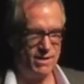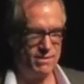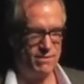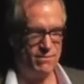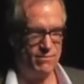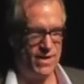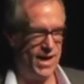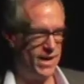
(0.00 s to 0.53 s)

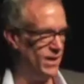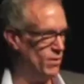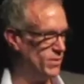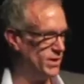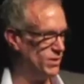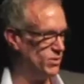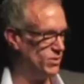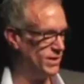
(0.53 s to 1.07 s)
taste of
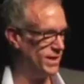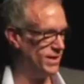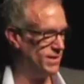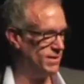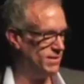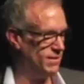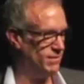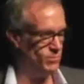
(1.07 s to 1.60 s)
hanging with cool
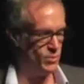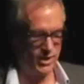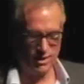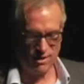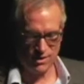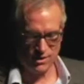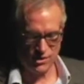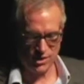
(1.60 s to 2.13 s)
kids and
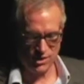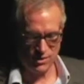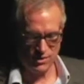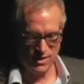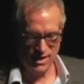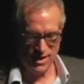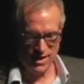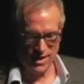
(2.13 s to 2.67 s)
putting on a
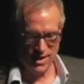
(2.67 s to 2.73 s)
show.